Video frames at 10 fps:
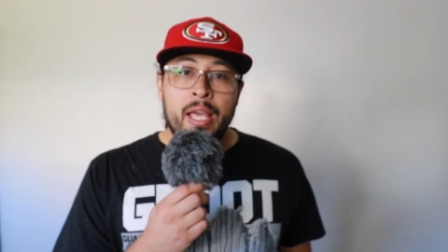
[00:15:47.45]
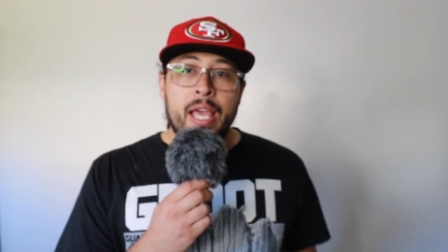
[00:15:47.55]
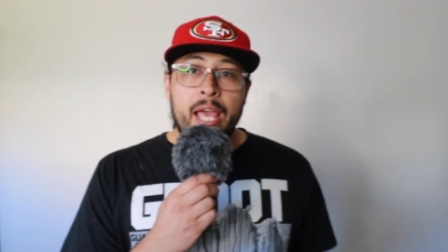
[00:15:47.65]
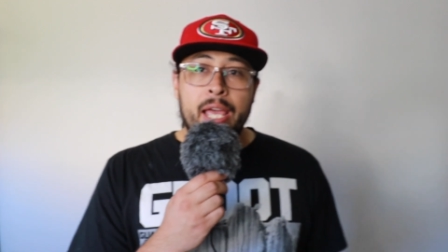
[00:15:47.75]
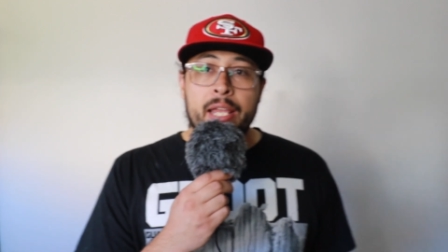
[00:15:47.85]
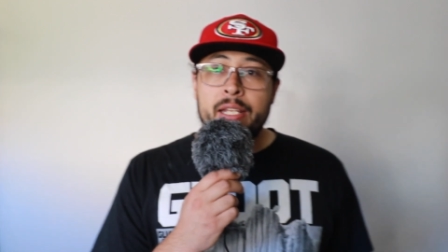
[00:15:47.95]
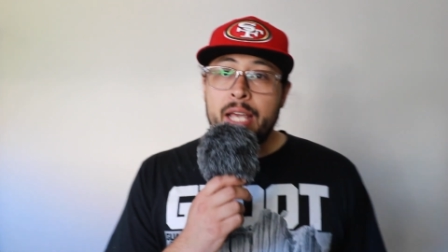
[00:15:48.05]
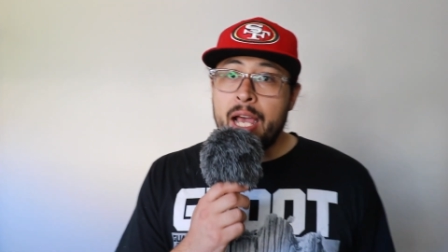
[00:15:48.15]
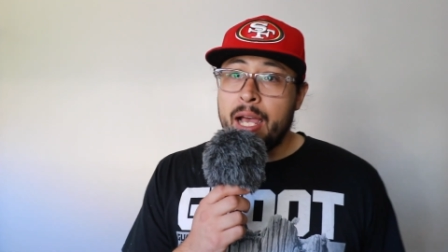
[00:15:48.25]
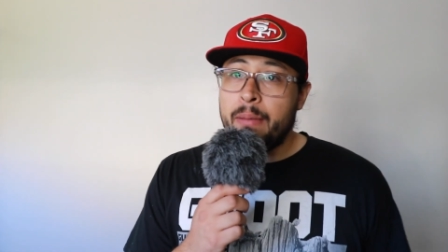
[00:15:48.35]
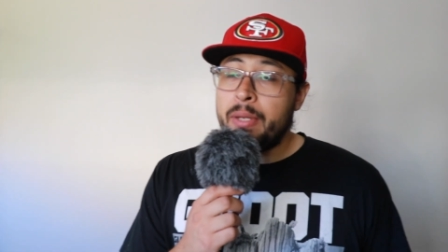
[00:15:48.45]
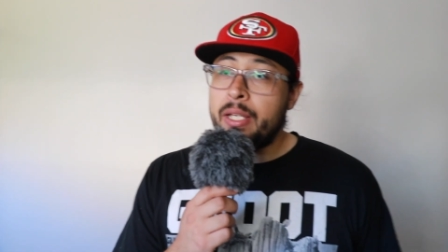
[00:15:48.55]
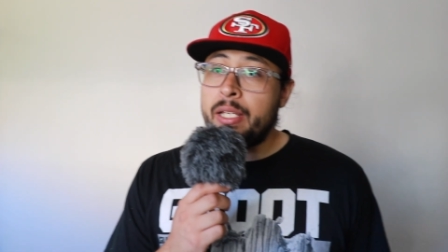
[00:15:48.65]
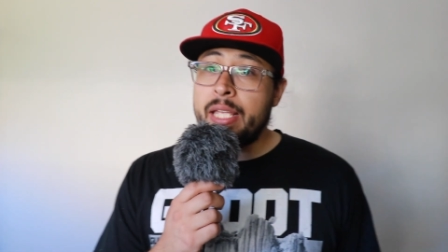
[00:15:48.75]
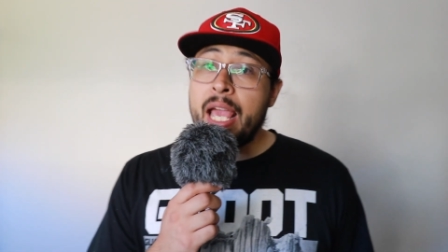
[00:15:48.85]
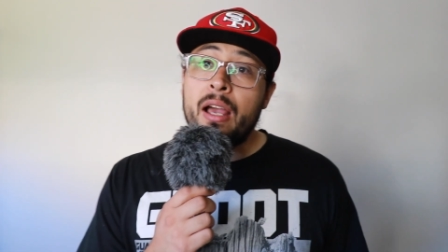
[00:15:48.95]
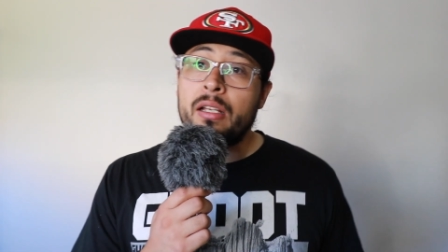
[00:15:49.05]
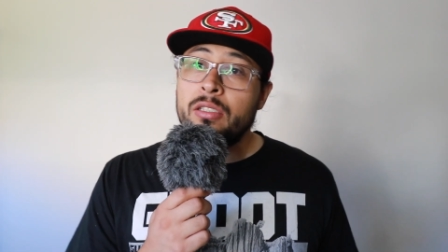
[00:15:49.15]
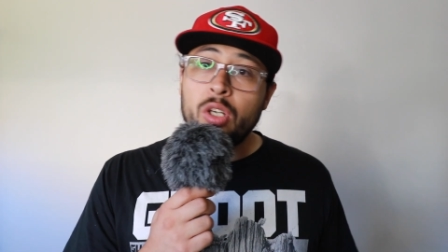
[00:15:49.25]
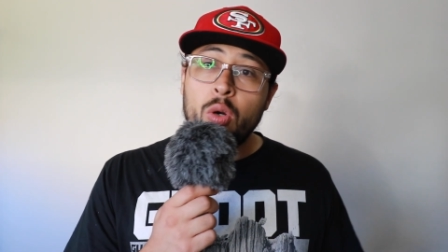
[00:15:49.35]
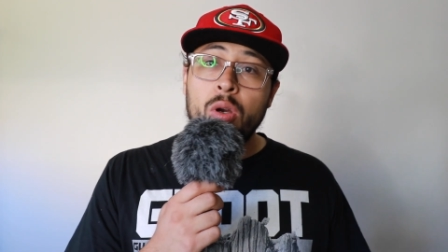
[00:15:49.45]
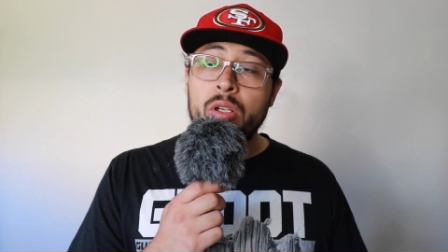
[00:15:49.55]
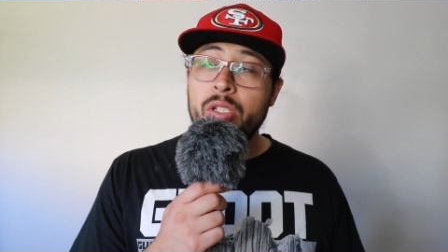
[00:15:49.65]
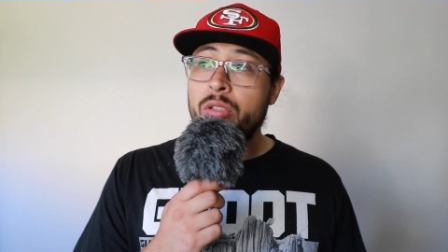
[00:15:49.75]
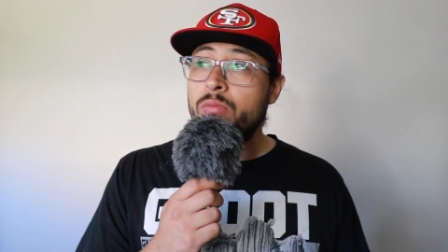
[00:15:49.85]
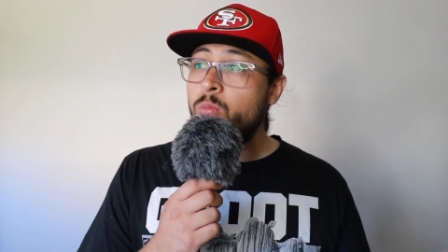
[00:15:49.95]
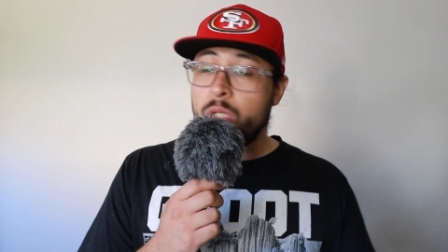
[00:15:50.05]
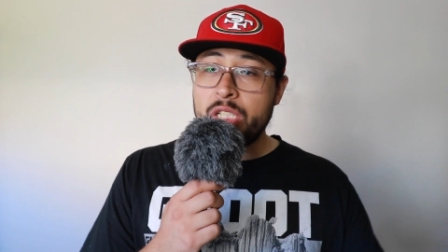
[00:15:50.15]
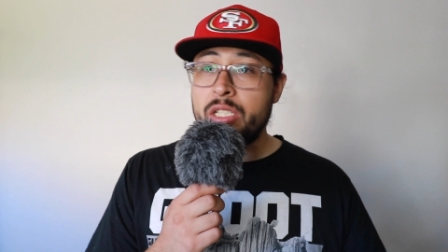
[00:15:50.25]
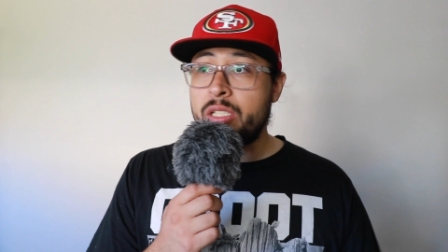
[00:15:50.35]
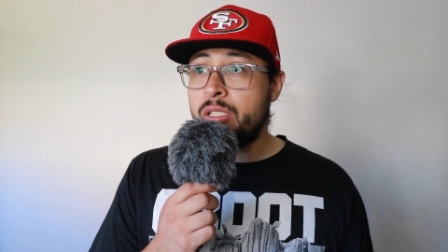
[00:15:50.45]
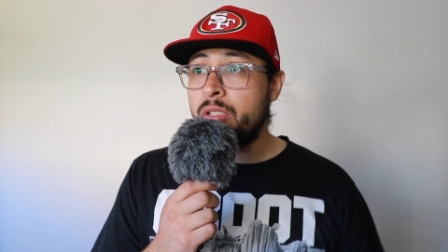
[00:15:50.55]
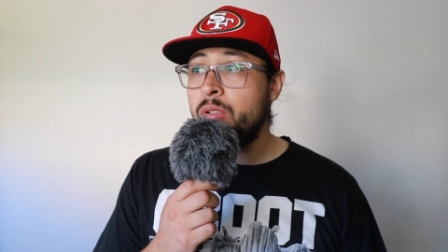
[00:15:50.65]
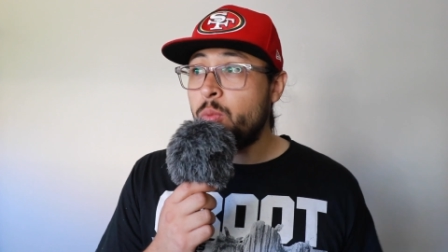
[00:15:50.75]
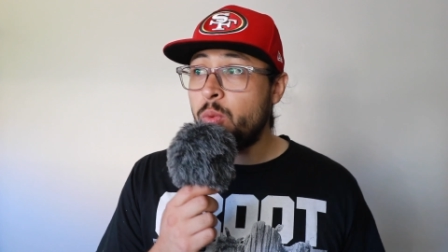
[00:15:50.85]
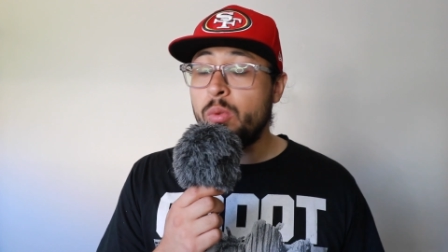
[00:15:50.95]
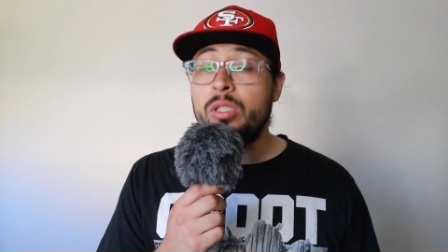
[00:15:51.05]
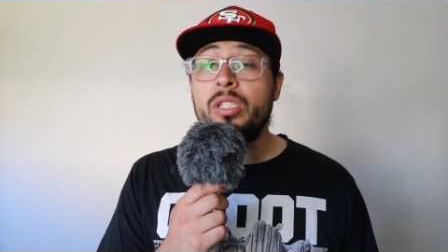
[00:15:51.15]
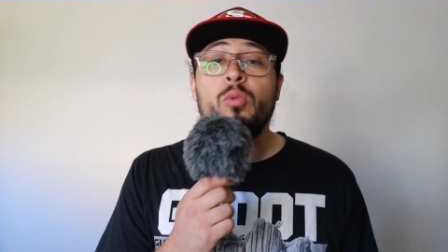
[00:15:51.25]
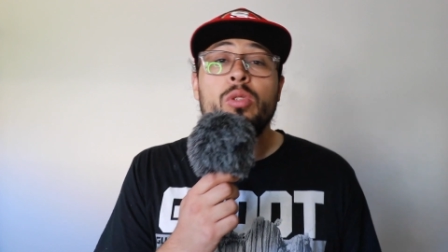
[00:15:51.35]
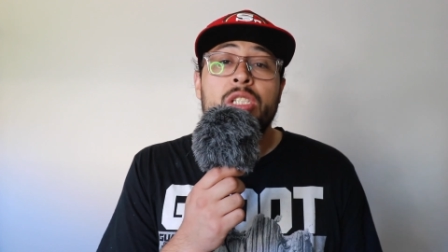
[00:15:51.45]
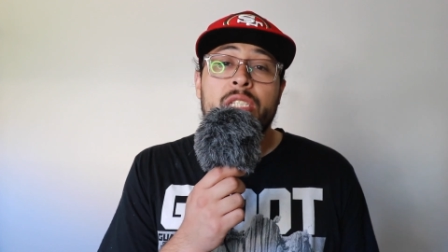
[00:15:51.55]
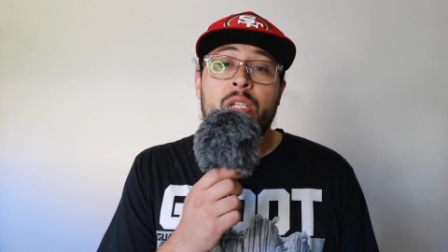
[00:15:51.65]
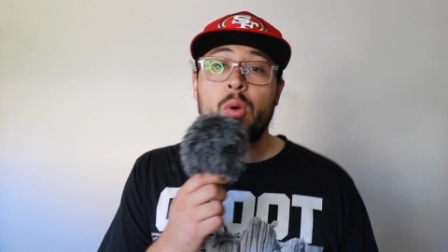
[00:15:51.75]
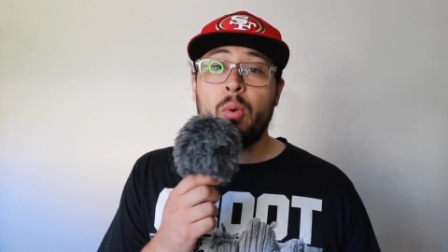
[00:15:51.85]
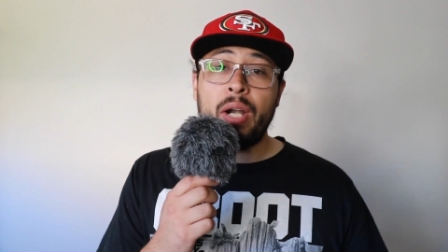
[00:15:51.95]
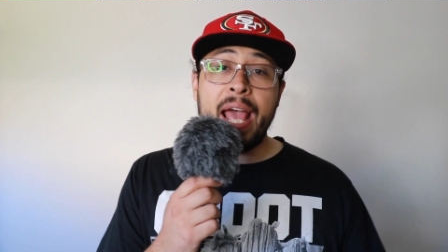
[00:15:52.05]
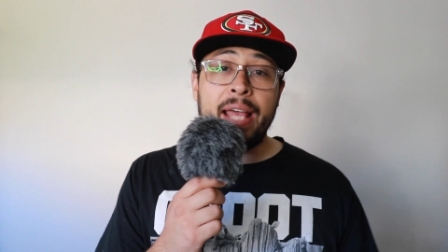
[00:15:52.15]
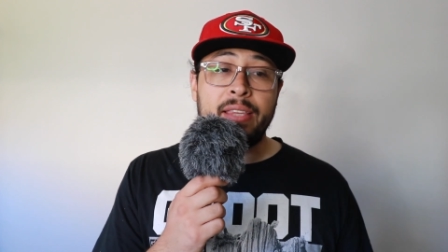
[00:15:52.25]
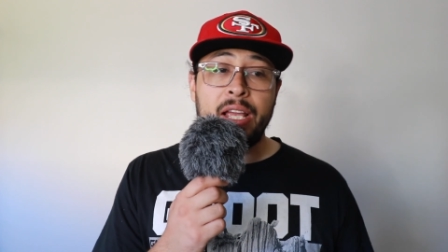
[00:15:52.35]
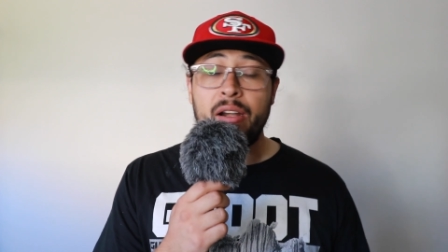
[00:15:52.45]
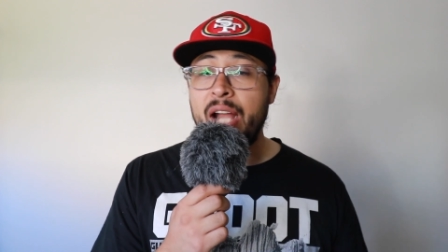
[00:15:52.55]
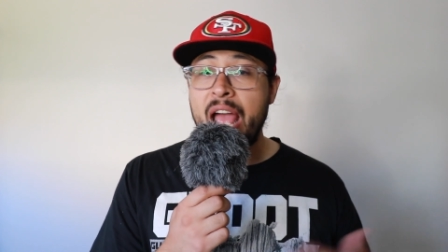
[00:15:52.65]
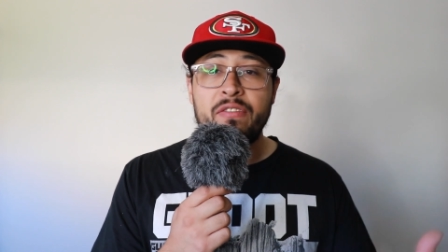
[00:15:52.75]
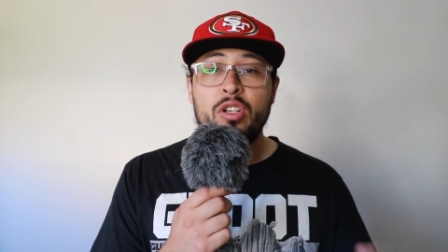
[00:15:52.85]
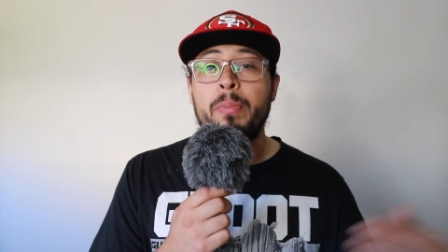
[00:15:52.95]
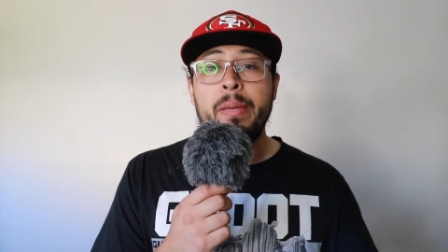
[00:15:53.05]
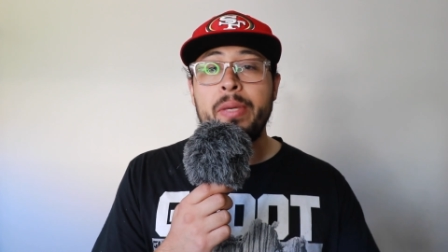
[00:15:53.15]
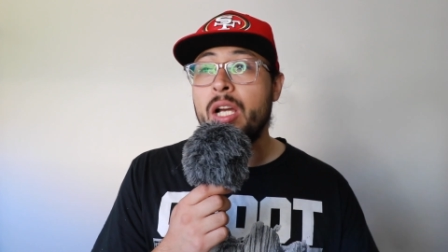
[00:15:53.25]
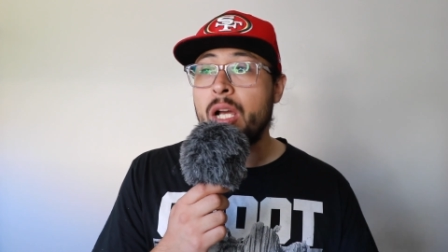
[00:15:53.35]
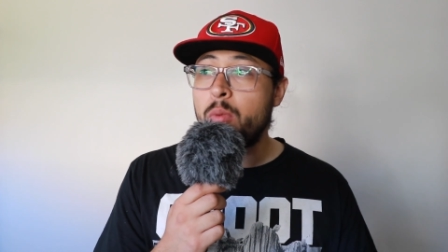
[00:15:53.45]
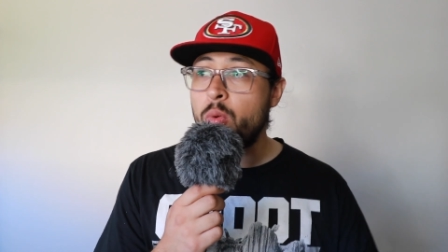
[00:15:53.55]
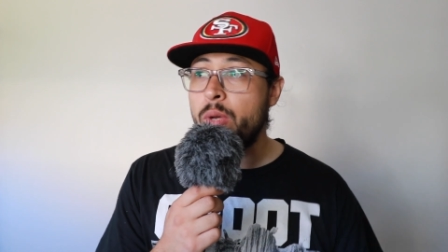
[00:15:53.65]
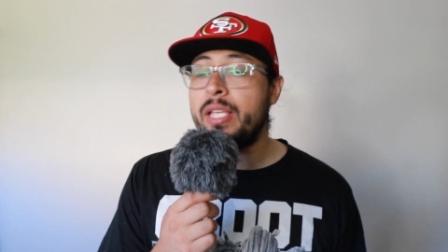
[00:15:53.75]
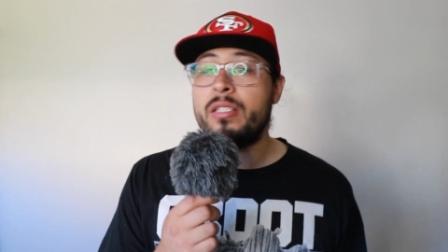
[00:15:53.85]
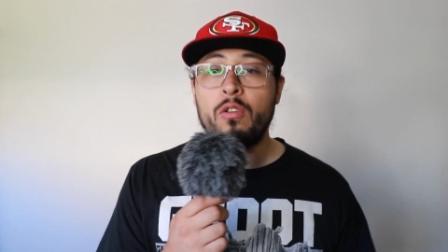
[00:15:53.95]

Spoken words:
And, yeah, so we'll just see where we're at there after maybe a couple weeks.